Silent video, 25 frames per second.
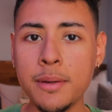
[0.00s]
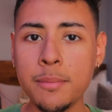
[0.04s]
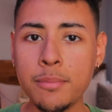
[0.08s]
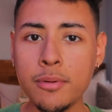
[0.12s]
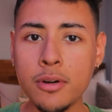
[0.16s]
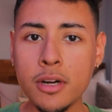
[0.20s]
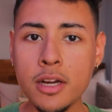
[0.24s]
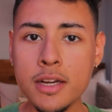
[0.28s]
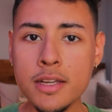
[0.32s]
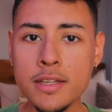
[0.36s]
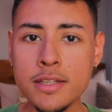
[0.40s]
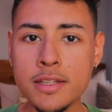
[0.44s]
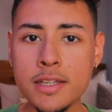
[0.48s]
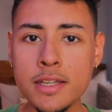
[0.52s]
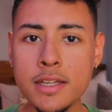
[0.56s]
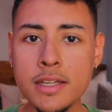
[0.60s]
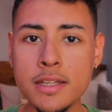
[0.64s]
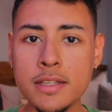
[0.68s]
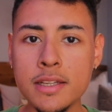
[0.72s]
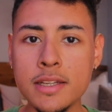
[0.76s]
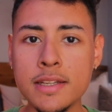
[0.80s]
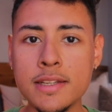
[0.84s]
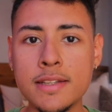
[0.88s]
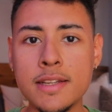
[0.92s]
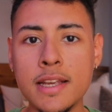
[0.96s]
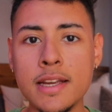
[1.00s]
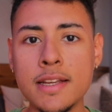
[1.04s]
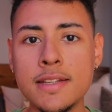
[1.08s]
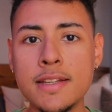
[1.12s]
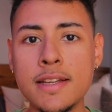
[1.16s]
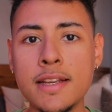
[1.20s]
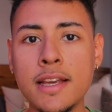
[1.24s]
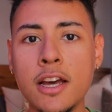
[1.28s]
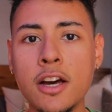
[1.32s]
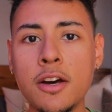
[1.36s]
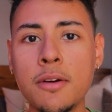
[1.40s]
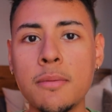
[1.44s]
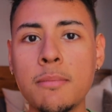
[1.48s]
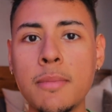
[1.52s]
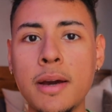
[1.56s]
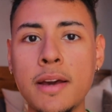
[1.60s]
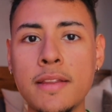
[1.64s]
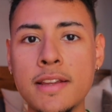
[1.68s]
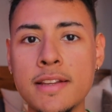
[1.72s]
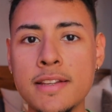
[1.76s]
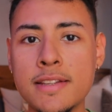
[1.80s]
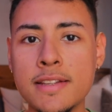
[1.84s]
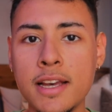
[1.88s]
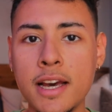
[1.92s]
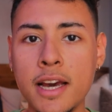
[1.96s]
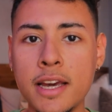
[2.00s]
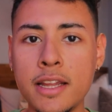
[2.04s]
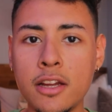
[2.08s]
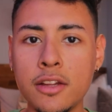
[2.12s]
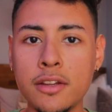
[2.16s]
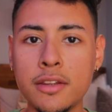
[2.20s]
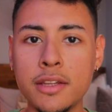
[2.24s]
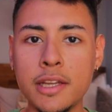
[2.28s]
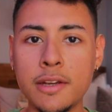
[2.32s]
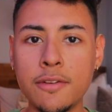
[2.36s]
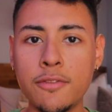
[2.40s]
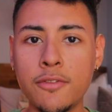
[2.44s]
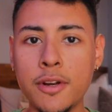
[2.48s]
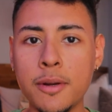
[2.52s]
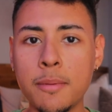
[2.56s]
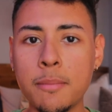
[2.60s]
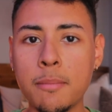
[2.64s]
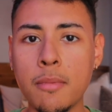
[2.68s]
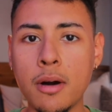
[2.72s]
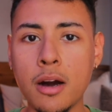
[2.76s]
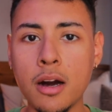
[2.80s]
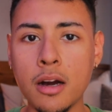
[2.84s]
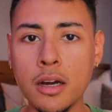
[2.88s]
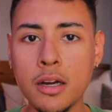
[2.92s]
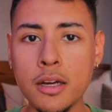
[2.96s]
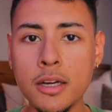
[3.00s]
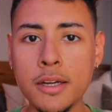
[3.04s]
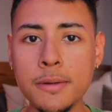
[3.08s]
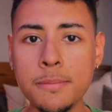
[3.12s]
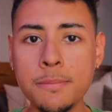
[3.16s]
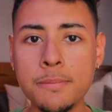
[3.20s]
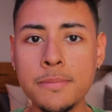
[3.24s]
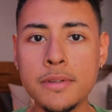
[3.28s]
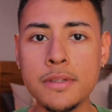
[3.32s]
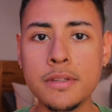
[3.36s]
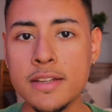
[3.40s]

process is testing out my design on different mock-ups.